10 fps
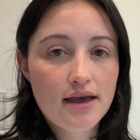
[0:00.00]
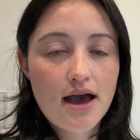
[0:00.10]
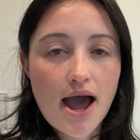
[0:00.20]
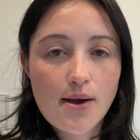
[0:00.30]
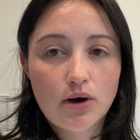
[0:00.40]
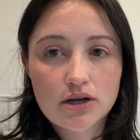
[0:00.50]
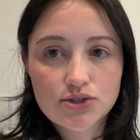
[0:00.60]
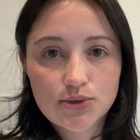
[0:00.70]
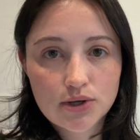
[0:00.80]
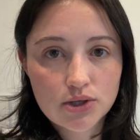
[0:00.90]
I will
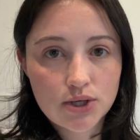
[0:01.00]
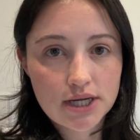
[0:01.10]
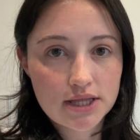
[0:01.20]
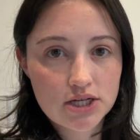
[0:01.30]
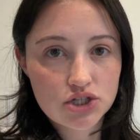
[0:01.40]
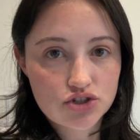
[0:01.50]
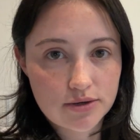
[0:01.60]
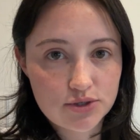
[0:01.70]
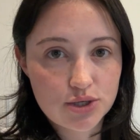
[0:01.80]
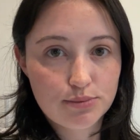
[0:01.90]
also include in the
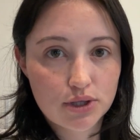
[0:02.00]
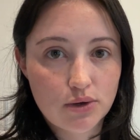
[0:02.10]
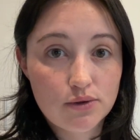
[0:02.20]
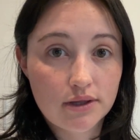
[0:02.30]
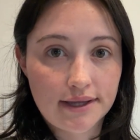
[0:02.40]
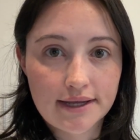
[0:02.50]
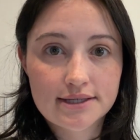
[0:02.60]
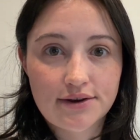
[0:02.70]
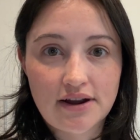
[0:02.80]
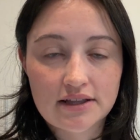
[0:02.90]
description below the link
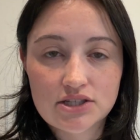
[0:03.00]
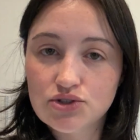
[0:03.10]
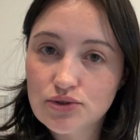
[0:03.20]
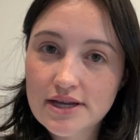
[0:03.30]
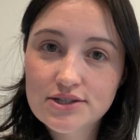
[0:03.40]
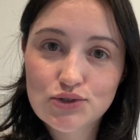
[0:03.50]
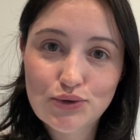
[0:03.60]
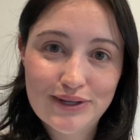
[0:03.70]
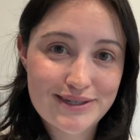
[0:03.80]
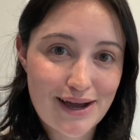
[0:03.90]
directly to this, so you
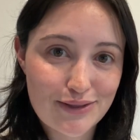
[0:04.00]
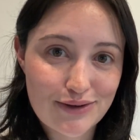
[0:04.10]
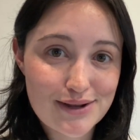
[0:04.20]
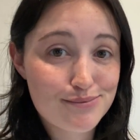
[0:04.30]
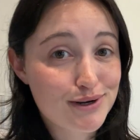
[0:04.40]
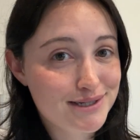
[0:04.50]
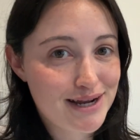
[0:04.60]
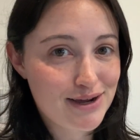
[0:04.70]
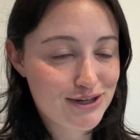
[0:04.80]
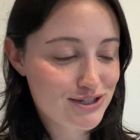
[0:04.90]
can download it and print it
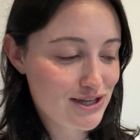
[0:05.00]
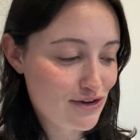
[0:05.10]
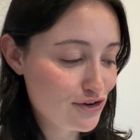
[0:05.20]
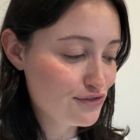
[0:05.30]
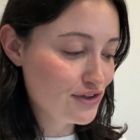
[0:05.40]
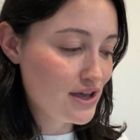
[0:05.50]
out yourself.